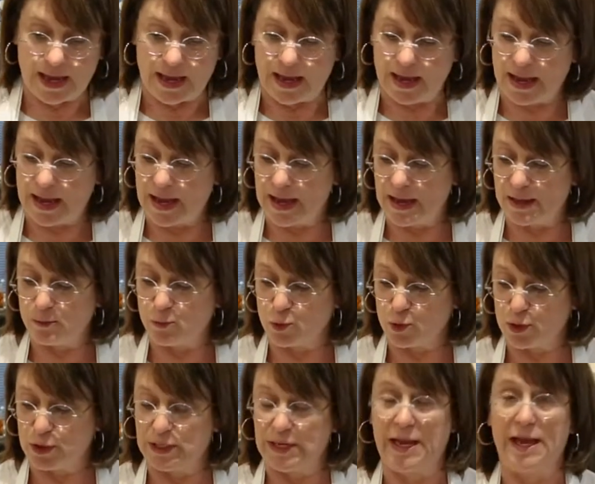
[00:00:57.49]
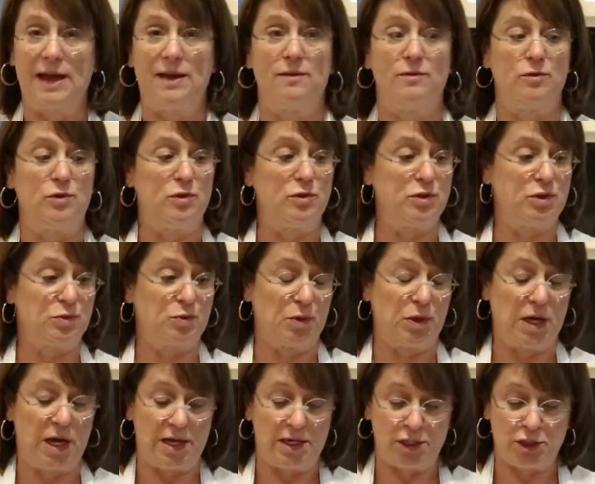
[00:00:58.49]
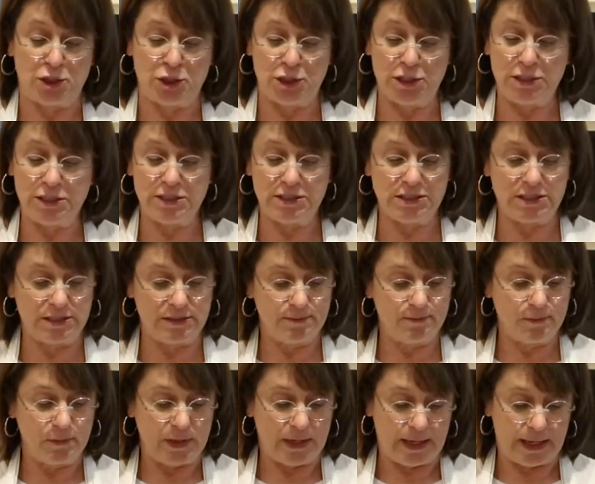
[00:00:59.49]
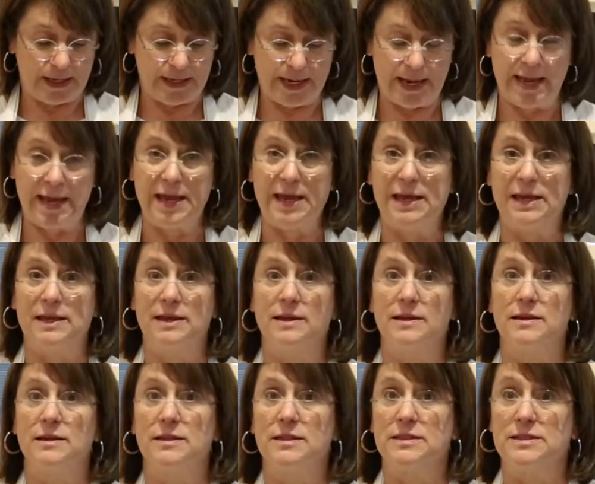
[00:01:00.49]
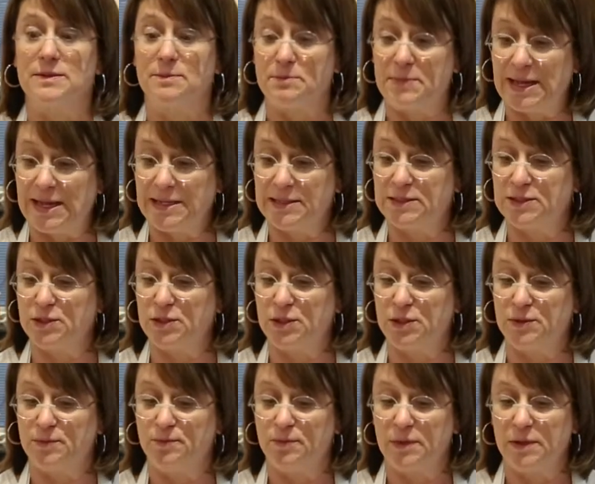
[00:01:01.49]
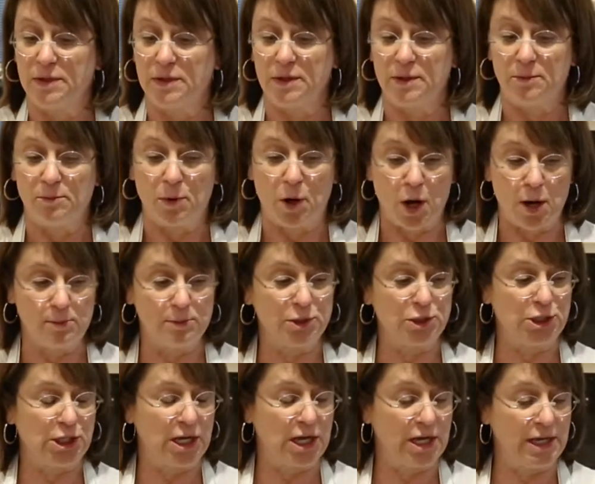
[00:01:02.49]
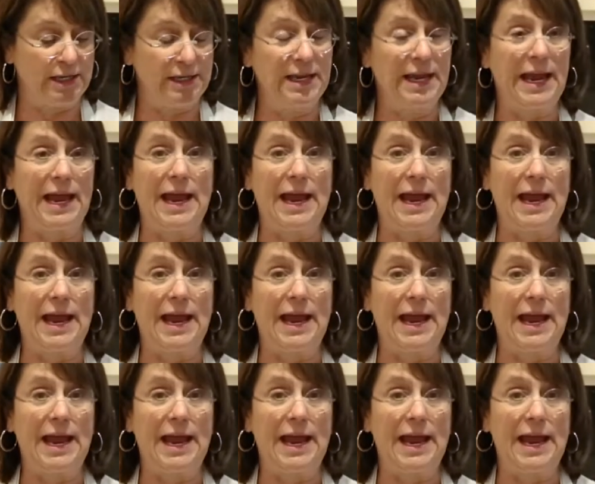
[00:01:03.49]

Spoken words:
And we're going to use ricotta cheese, an egg, some basil, Parmesan,